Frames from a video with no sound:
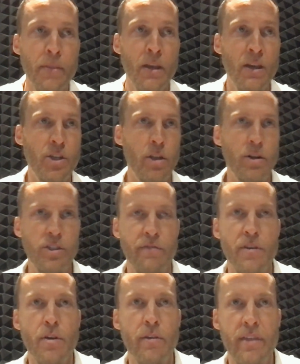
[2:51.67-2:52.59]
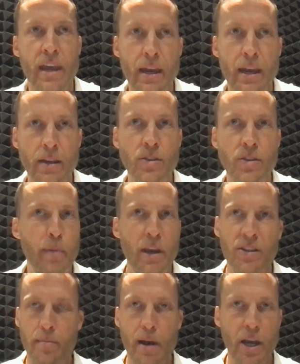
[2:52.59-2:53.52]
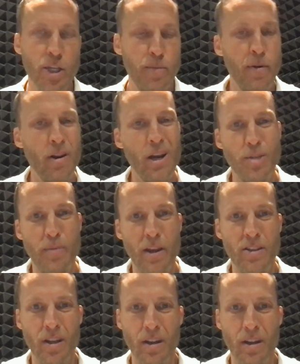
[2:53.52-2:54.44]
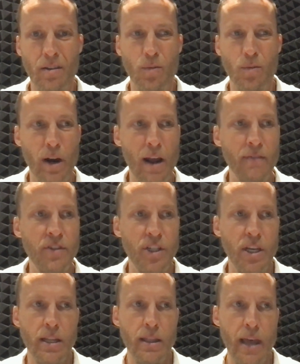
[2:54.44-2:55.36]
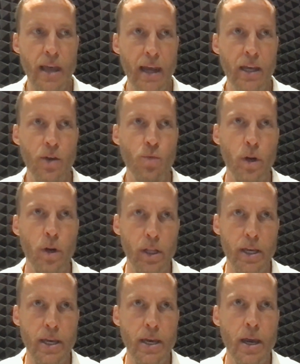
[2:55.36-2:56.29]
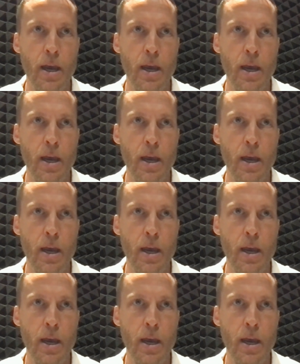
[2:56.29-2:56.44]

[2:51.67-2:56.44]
So there's a few things based on my experience, based on what I've seen, that can really